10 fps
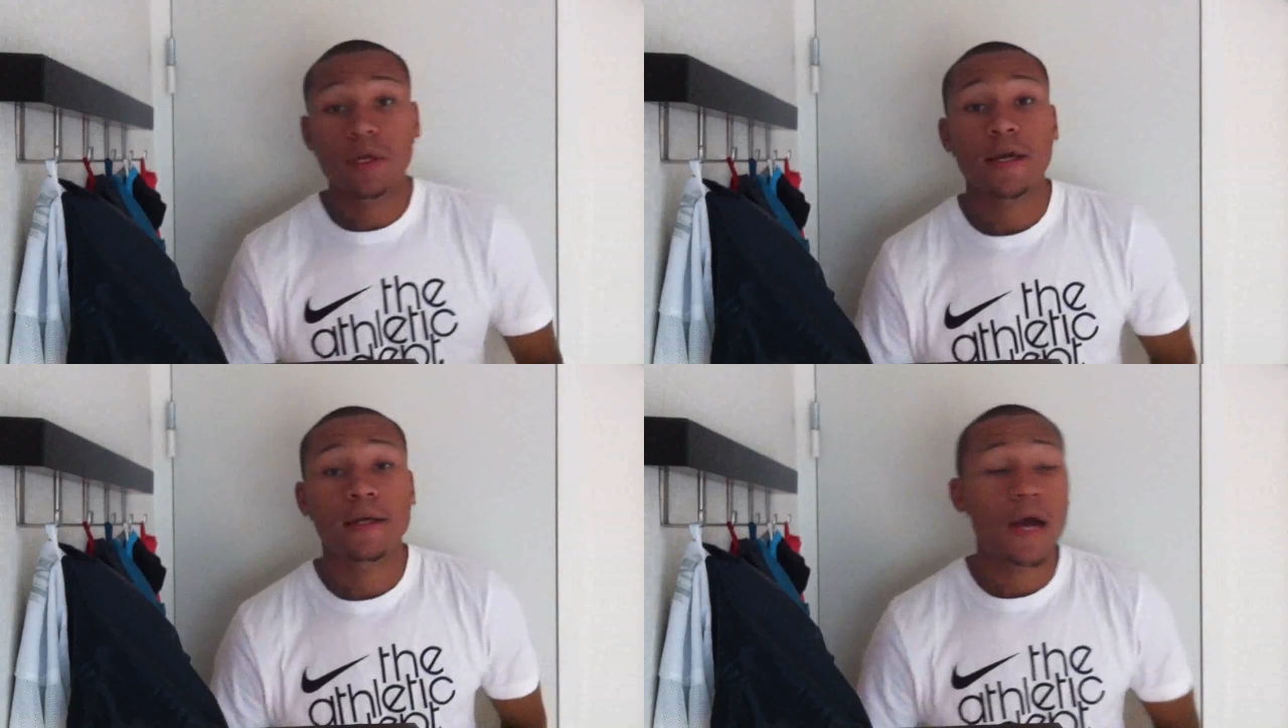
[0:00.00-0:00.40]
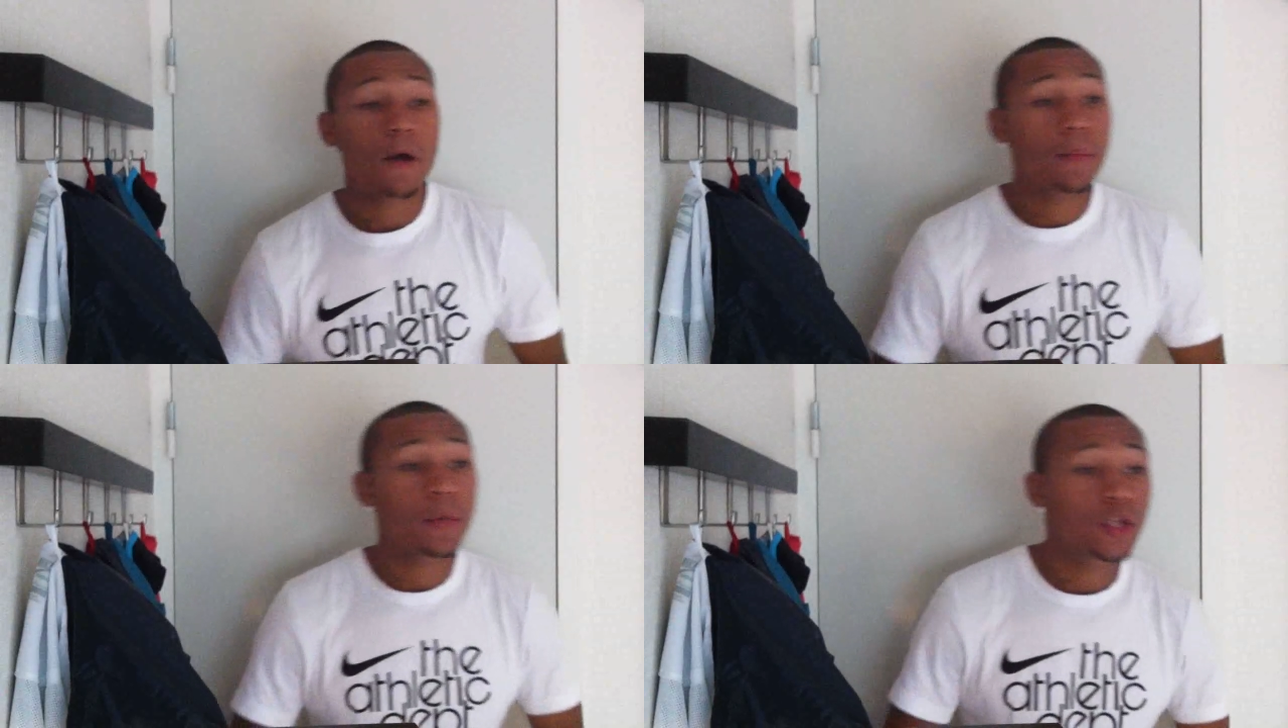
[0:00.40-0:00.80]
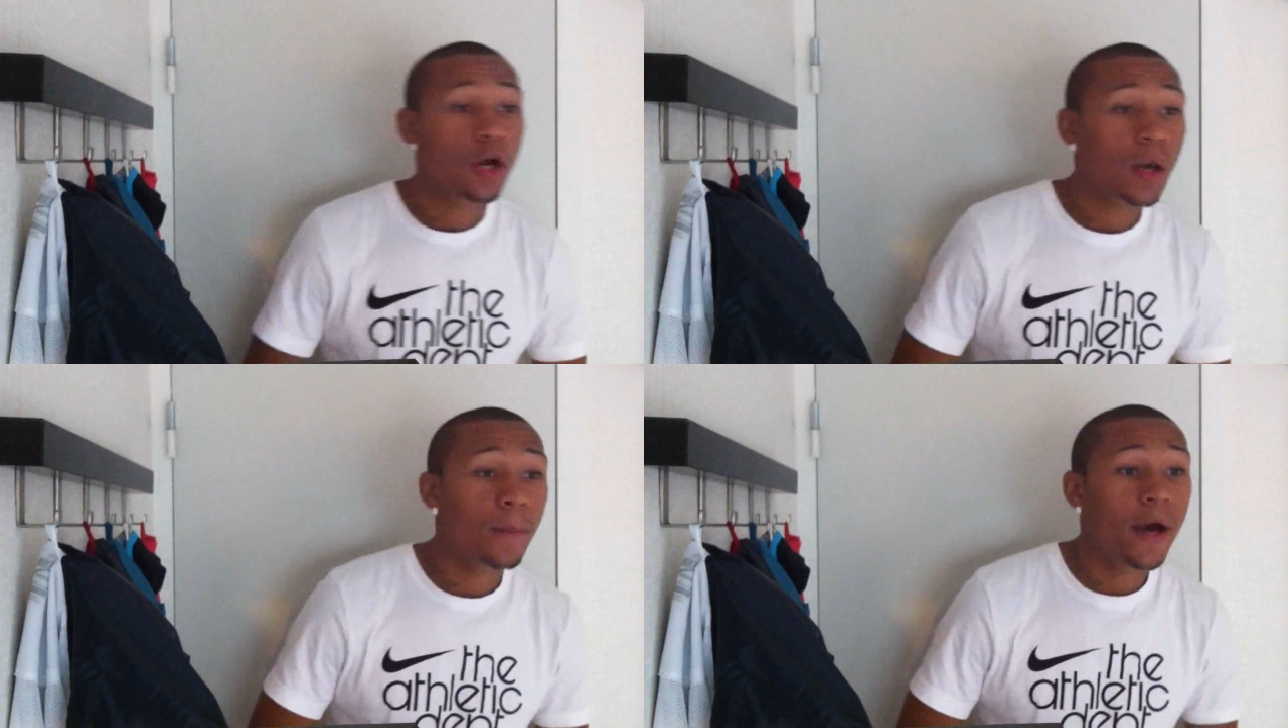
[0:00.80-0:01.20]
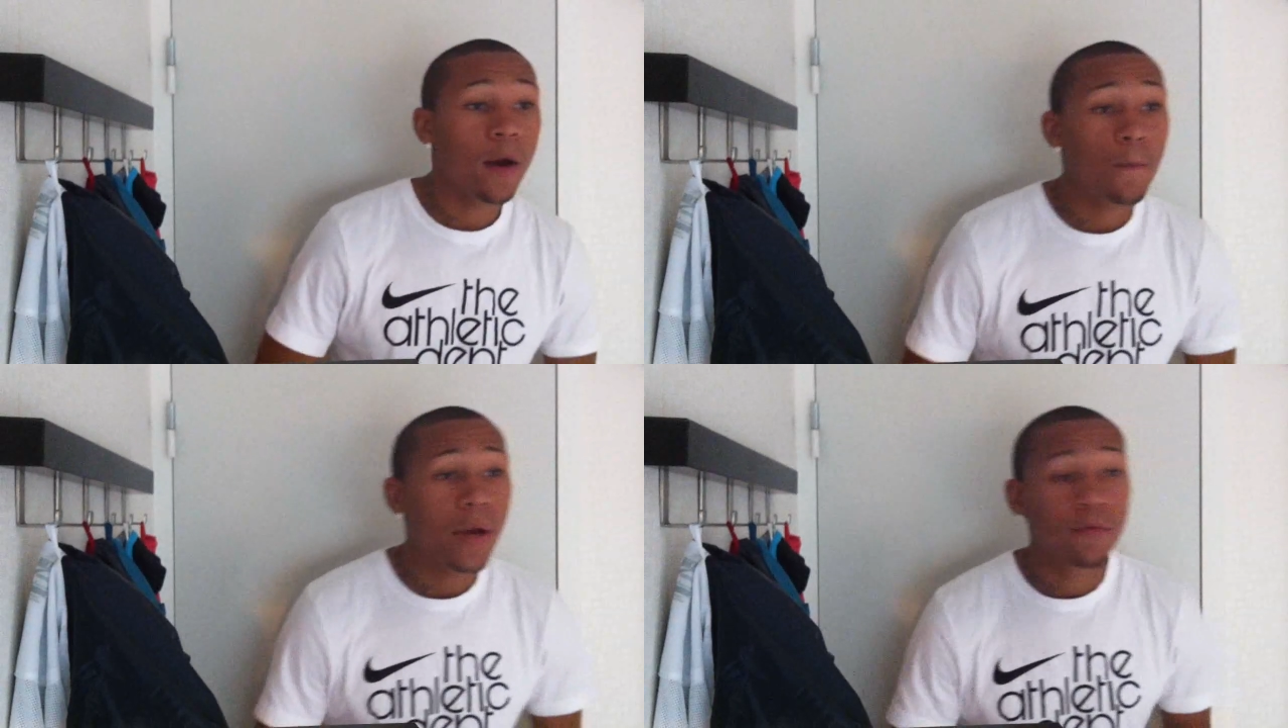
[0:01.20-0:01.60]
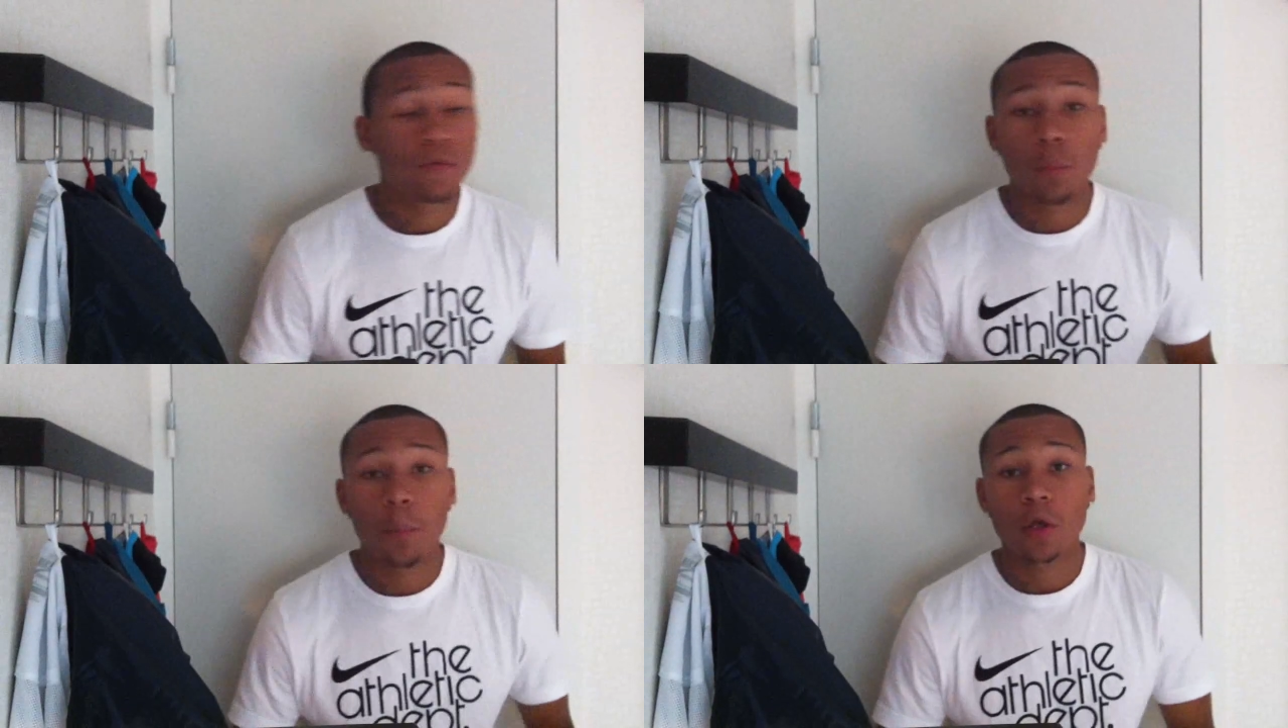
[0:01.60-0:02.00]
yeah, now I'm gonna talk about my
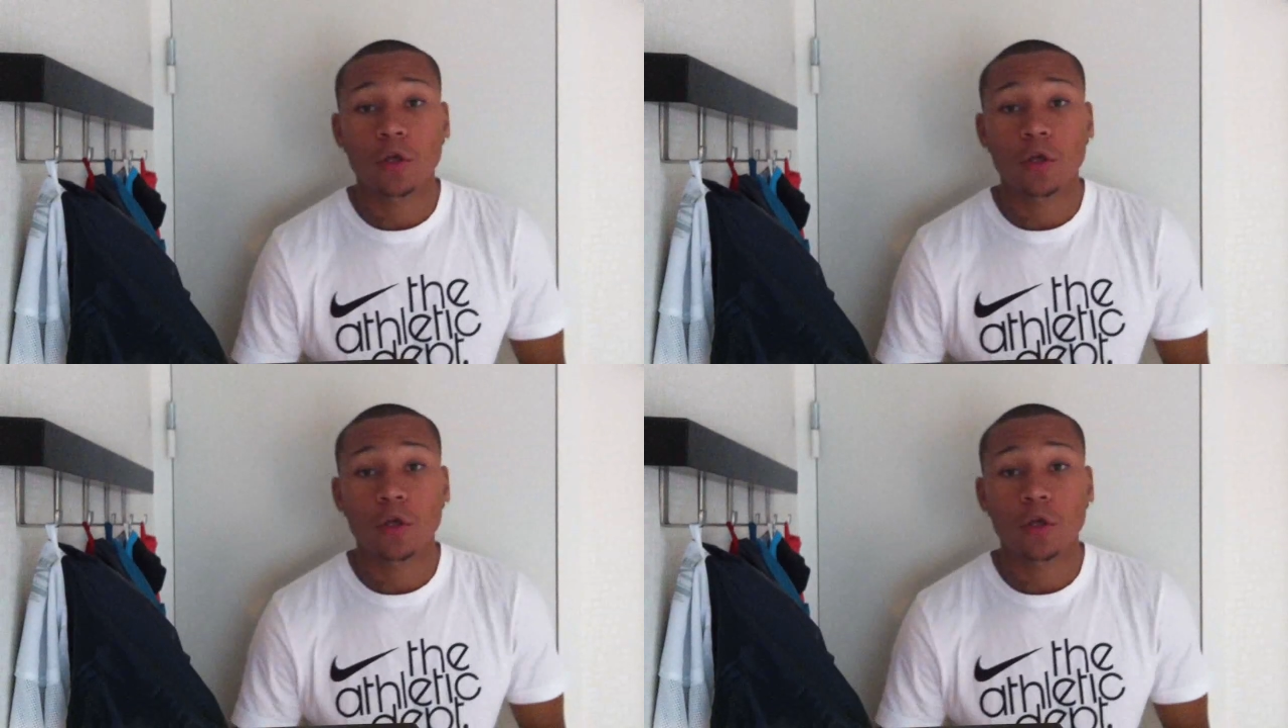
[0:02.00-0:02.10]
football.